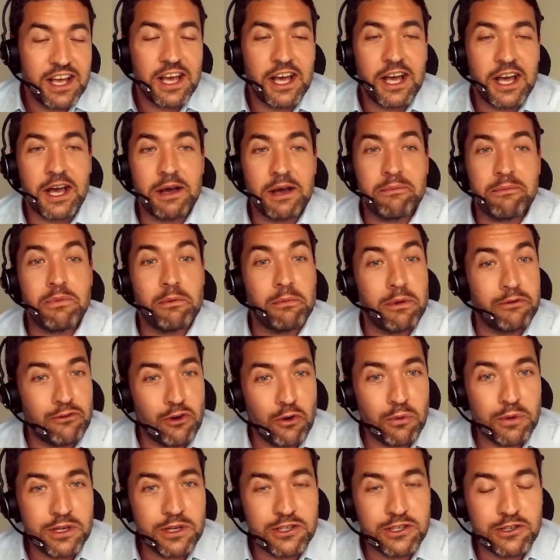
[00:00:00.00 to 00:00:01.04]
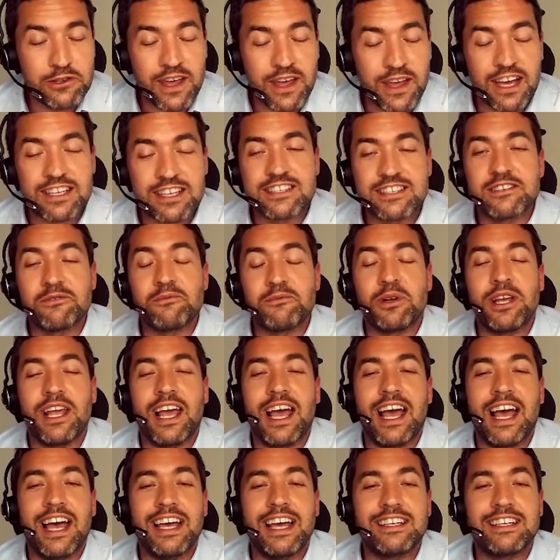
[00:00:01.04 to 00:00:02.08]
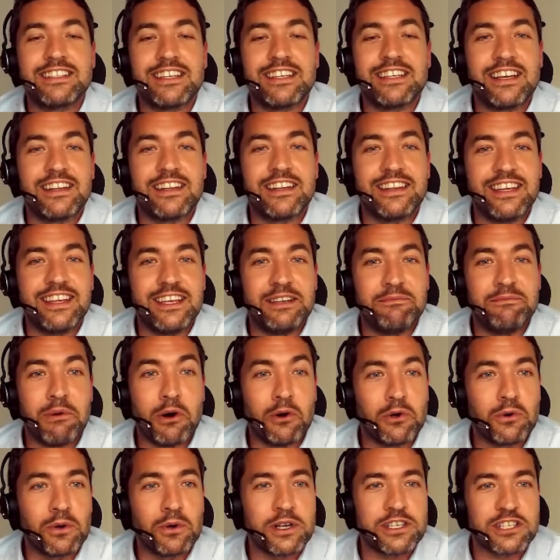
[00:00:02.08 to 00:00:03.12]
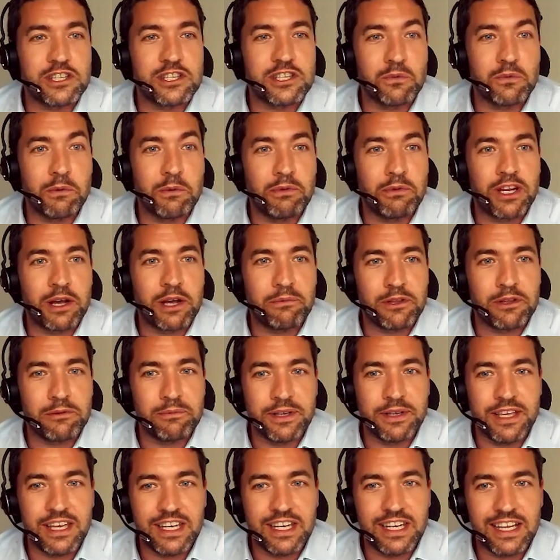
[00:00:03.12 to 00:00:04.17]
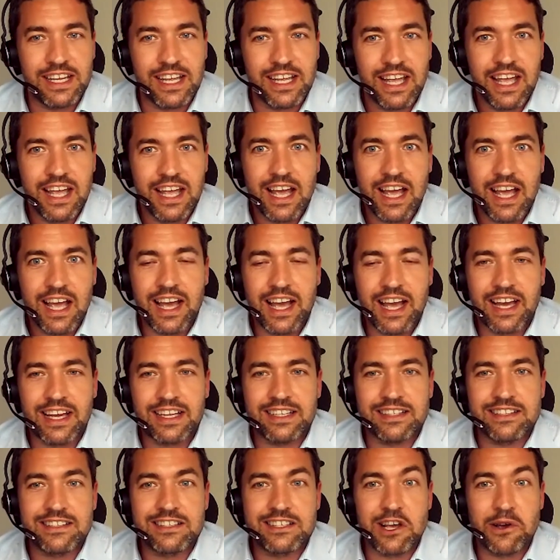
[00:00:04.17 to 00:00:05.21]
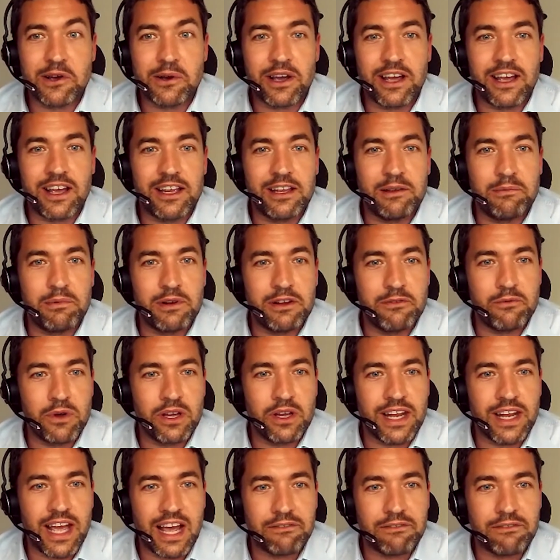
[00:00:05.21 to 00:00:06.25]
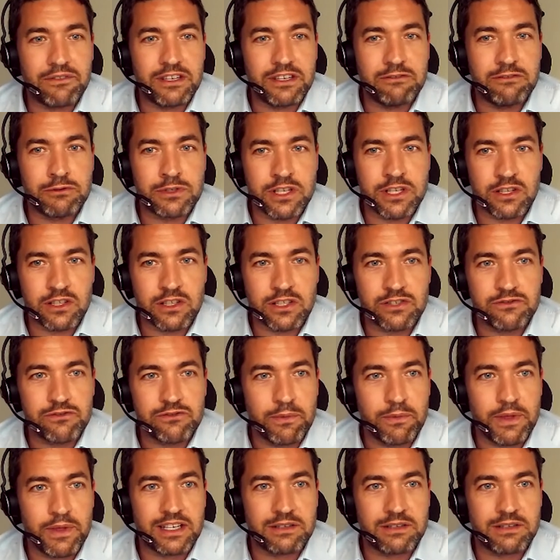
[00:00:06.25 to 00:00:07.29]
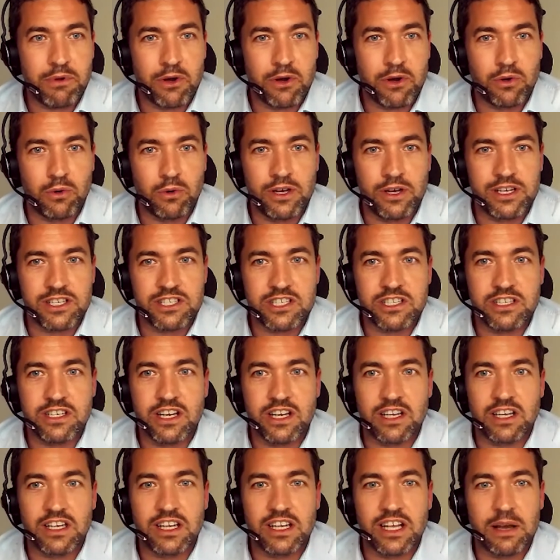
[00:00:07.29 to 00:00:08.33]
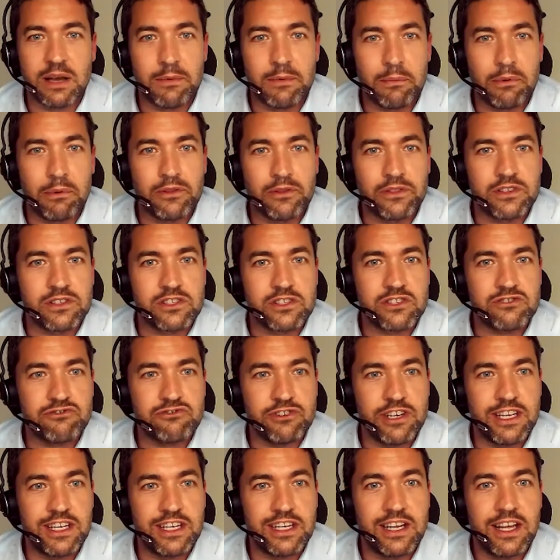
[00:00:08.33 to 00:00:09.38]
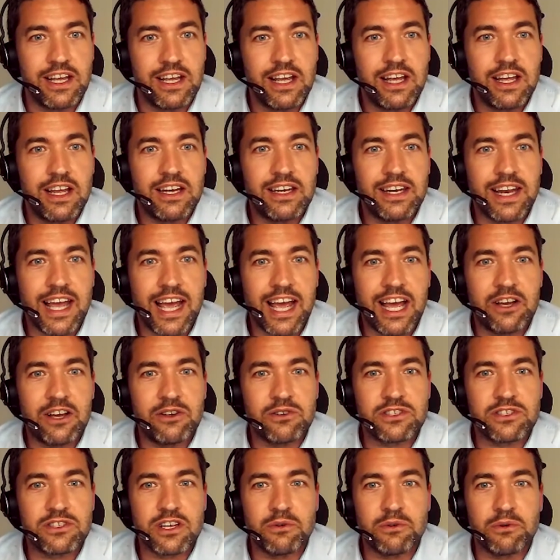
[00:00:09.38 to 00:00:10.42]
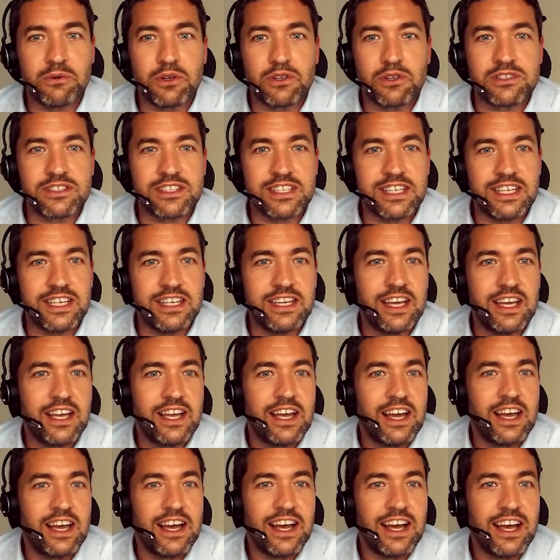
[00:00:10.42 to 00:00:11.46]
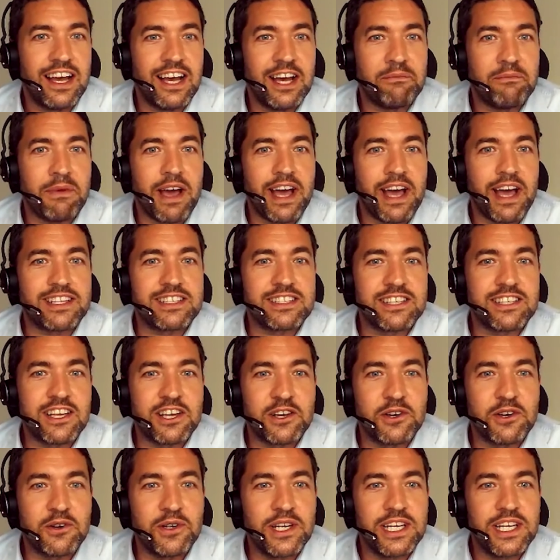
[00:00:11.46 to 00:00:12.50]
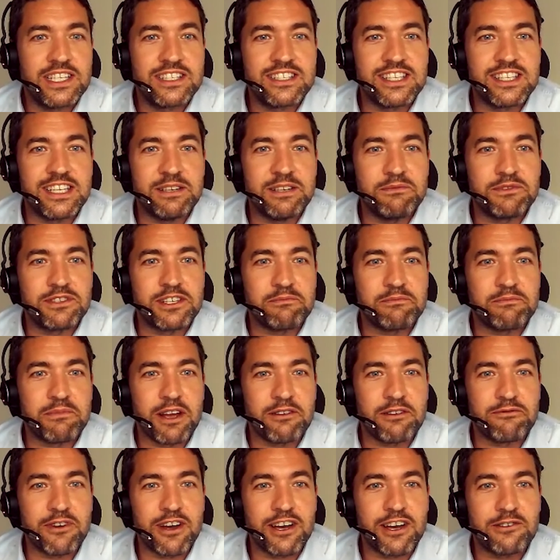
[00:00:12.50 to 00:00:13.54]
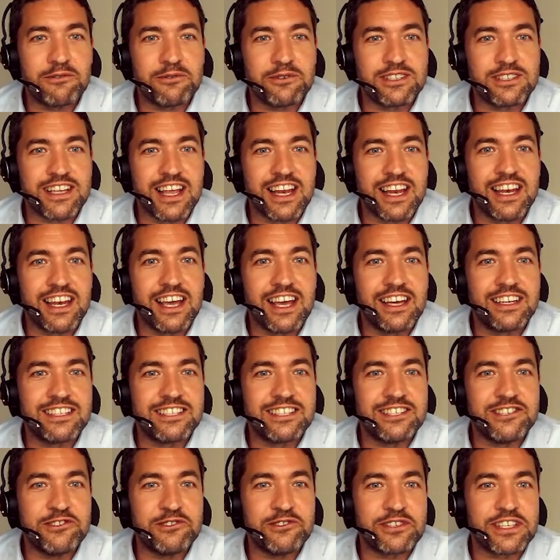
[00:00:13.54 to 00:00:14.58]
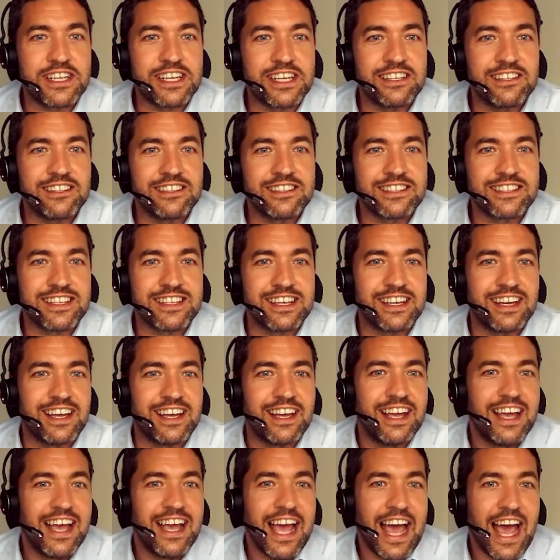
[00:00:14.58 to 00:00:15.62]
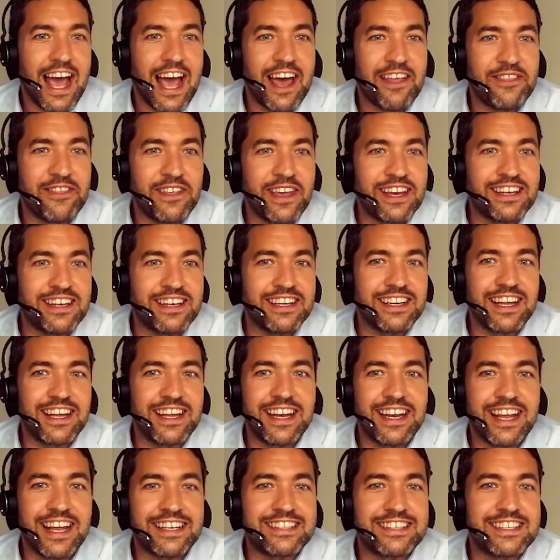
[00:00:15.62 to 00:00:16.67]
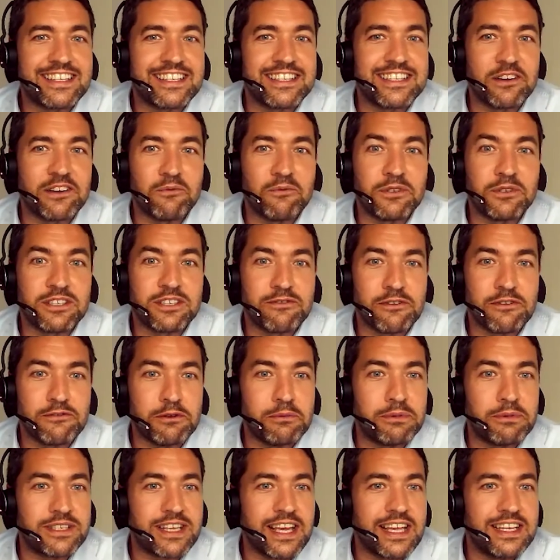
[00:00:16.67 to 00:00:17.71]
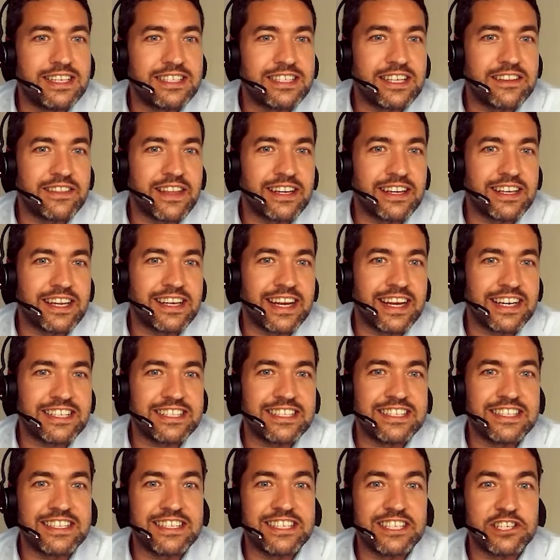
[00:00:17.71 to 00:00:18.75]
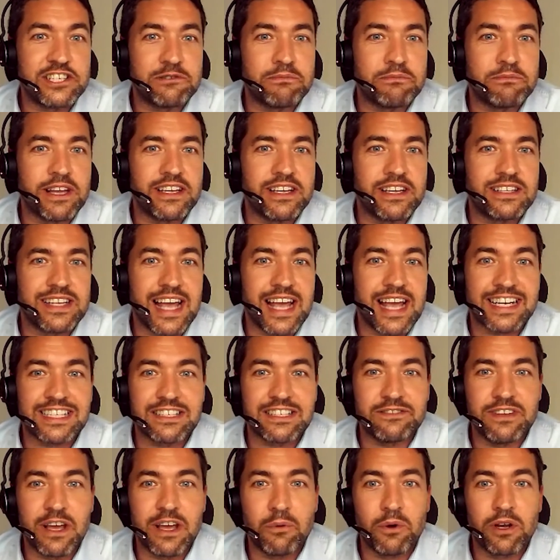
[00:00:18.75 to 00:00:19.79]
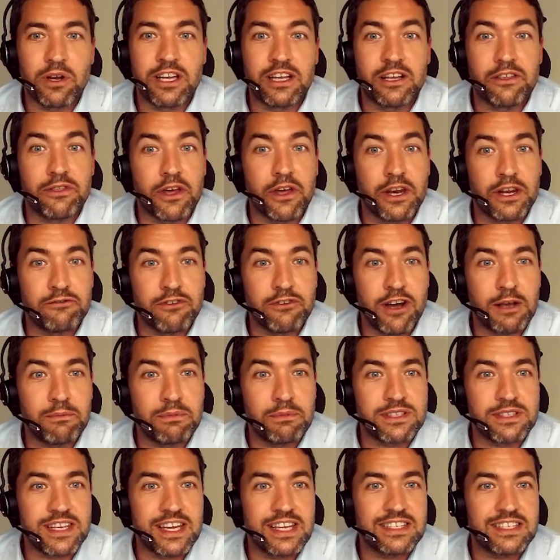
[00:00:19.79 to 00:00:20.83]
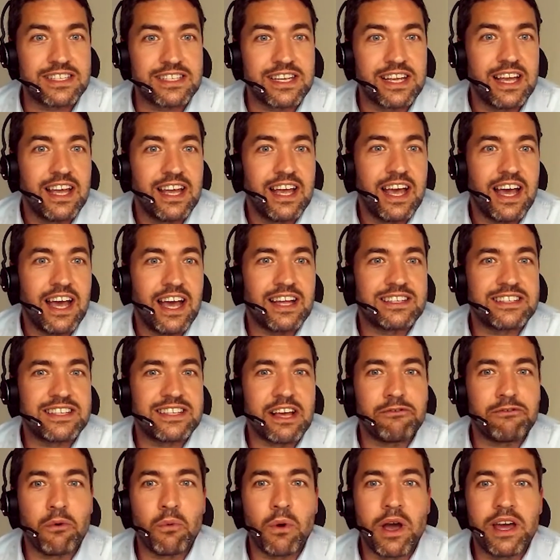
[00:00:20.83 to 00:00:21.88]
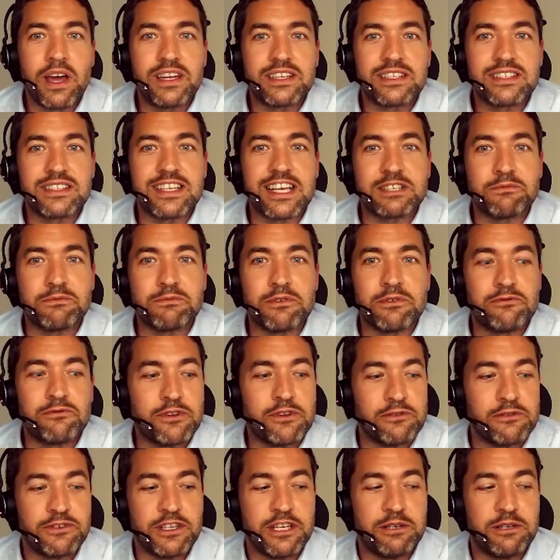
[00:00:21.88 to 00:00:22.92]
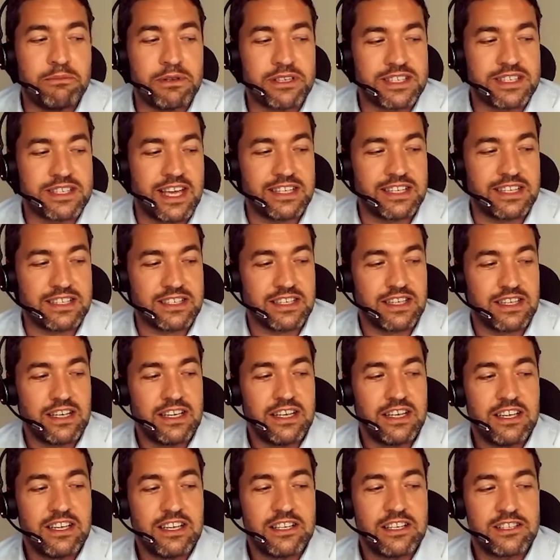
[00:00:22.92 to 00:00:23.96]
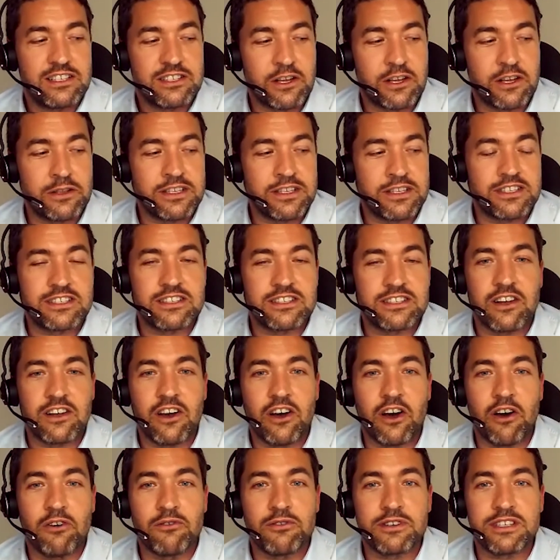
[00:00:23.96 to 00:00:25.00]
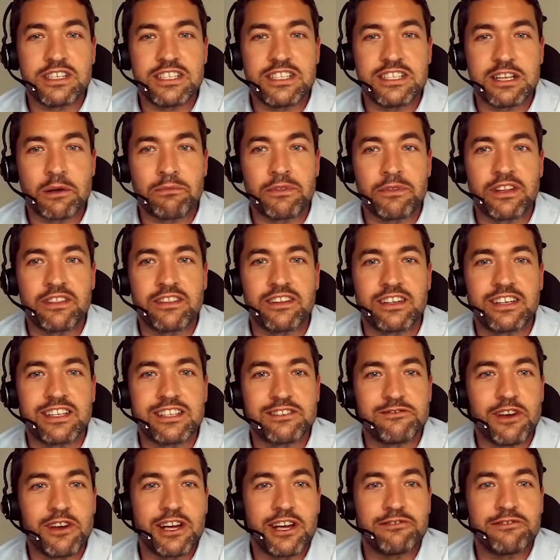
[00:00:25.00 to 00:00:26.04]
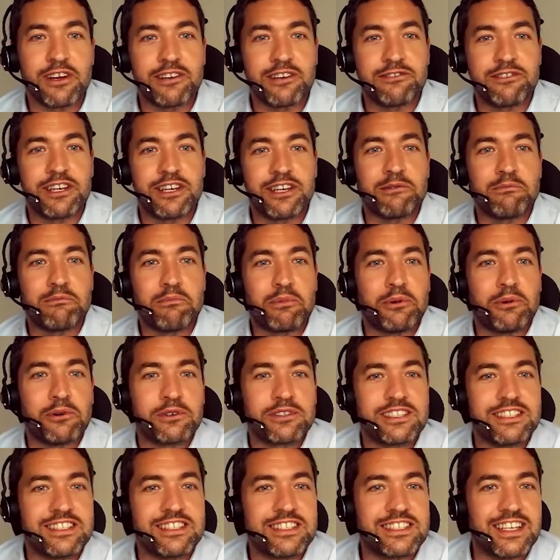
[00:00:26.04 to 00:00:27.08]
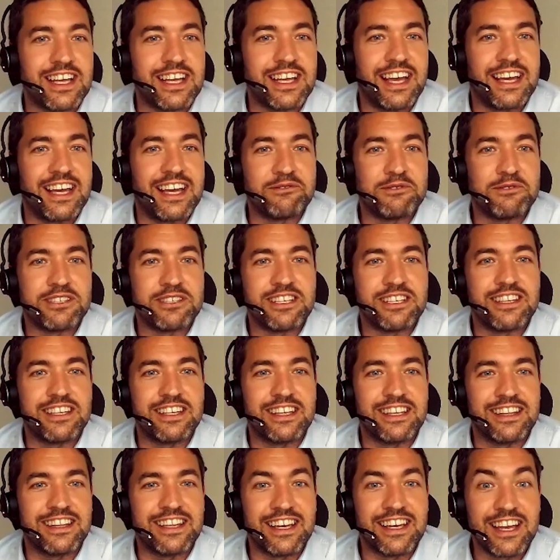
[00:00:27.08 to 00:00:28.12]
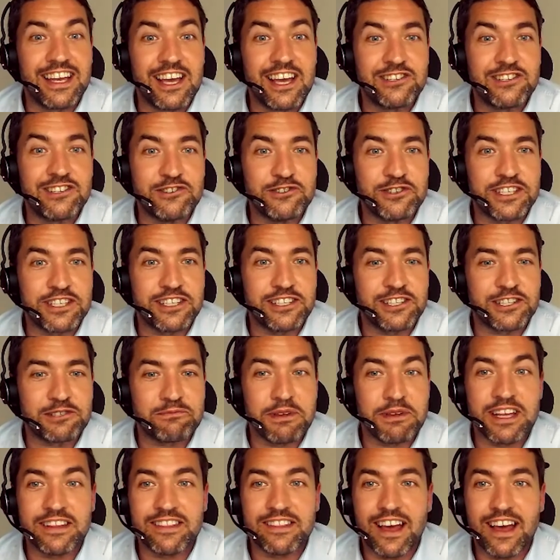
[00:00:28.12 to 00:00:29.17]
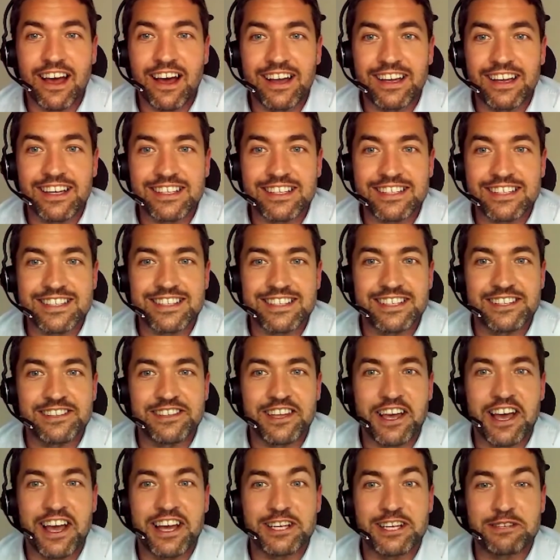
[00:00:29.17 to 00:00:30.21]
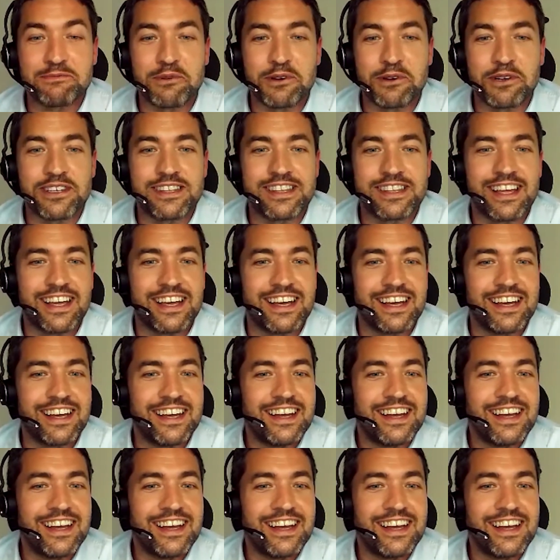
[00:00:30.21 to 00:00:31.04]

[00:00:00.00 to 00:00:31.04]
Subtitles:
But before we do that, we had the poll question that we put up at the beginning, and so I believe we're going to have the results from that poll question are going to come up on the screen now, so we'll see. And so it seems that by far it was learned new skills, and then connected was 50%, and then connected decision makers, active networking 35%, and self-awareness assessment 15%. So this is obviously something that is very, very, very important, and we see the learn new skills being the highest point there.